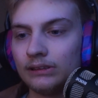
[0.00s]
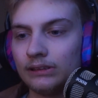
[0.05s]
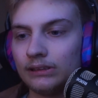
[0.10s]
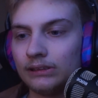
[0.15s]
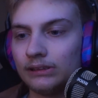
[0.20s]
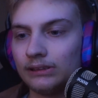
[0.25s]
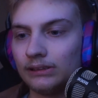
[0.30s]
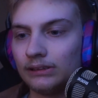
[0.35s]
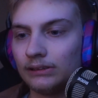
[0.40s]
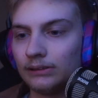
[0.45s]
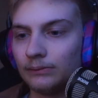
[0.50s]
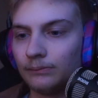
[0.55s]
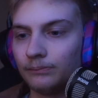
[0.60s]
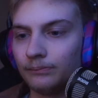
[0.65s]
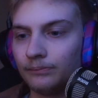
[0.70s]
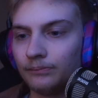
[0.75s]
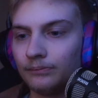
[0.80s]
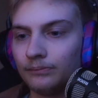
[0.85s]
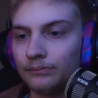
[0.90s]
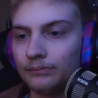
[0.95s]

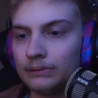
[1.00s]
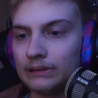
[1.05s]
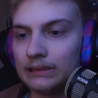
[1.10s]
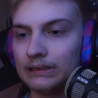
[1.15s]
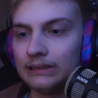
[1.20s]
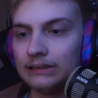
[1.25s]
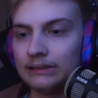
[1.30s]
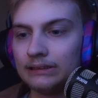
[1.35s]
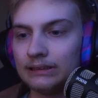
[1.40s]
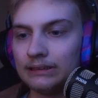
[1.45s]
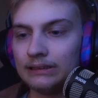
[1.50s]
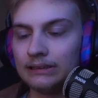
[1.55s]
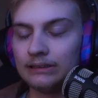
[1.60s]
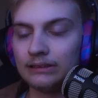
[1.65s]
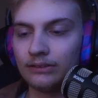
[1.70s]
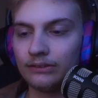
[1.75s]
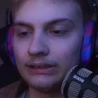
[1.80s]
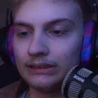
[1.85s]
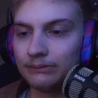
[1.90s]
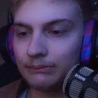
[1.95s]
Um, but he, he, you
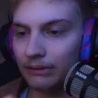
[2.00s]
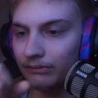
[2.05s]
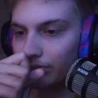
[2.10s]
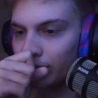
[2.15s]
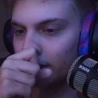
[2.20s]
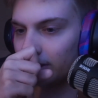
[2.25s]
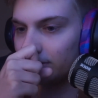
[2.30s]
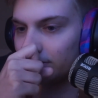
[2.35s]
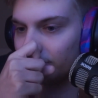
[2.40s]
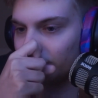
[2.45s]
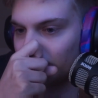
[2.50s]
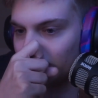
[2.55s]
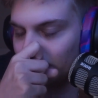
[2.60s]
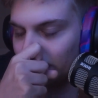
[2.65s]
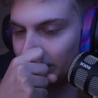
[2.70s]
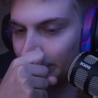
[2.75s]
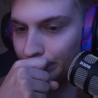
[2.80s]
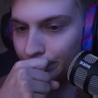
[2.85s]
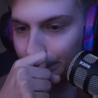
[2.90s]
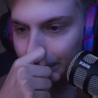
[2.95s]
know, he's my father
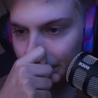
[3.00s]
figure.